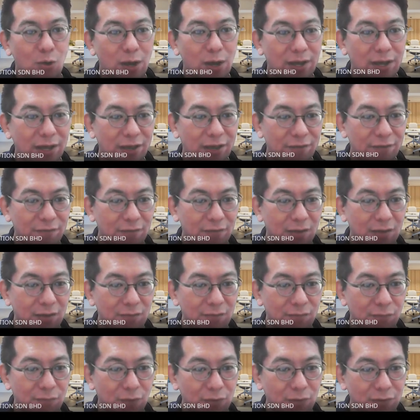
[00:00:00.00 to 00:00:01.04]
what if
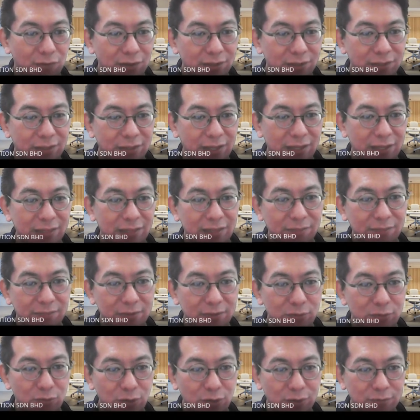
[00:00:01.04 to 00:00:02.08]
foreign
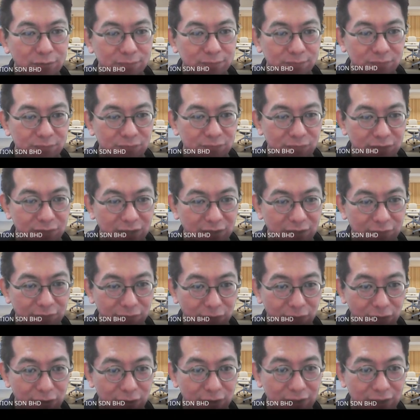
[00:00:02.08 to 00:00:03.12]
individual?
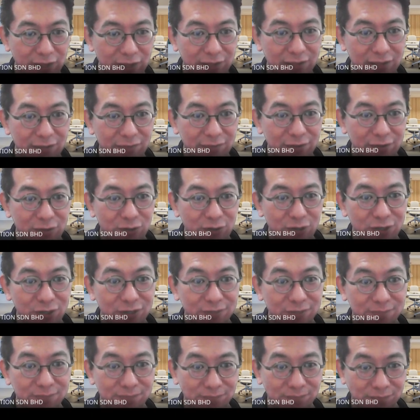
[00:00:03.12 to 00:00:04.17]
If foreign
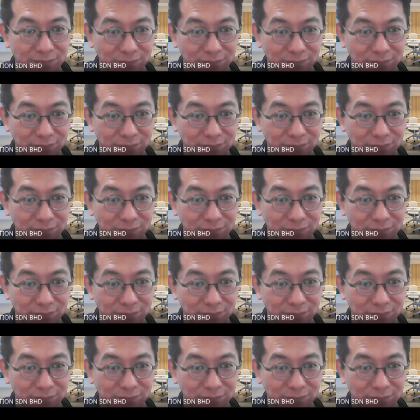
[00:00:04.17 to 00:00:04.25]
individual,